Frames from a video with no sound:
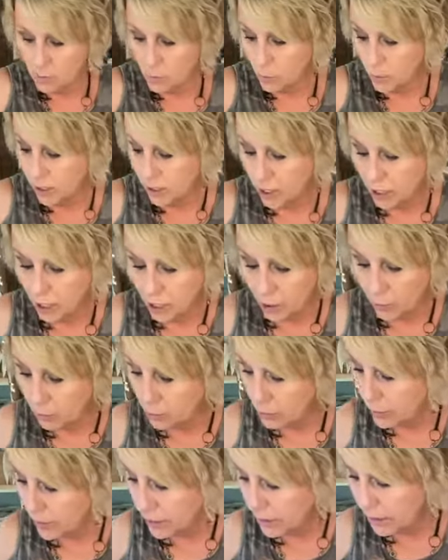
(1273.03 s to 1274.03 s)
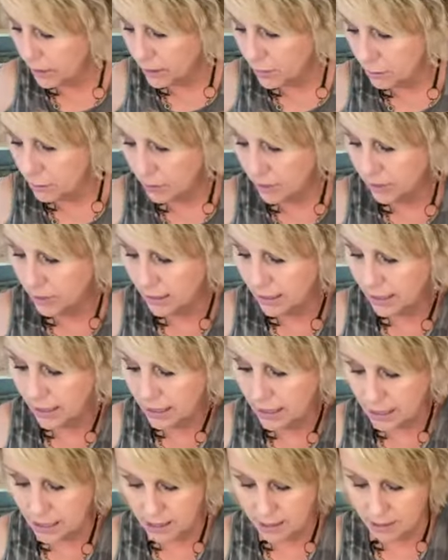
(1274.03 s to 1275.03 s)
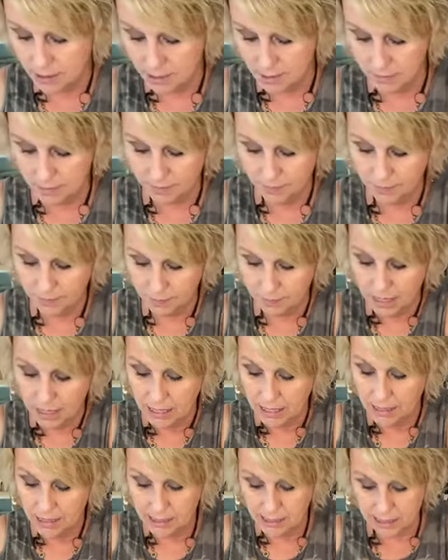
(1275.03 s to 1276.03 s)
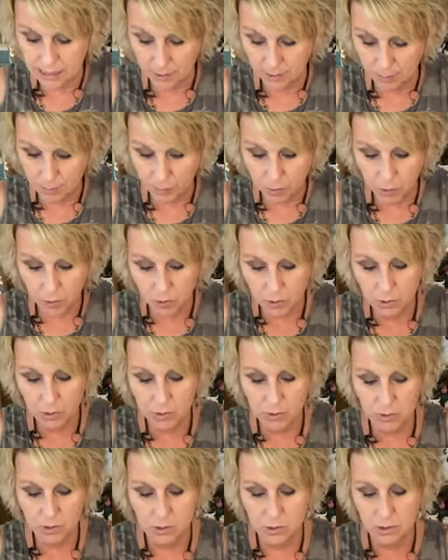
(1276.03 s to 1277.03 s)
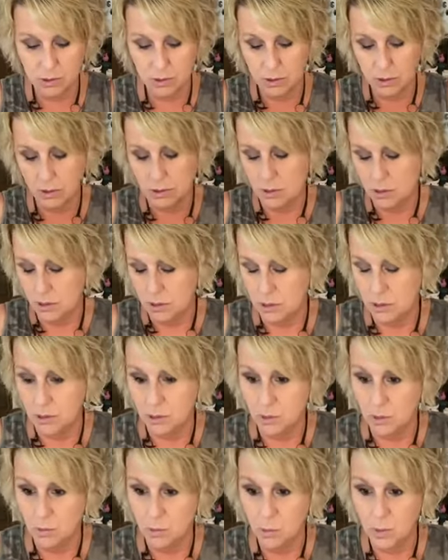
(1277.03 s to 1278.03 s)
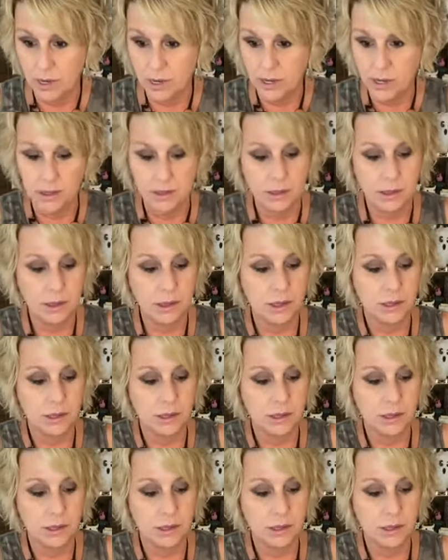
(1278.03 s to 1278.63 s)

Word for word: We could go really, really um, simple with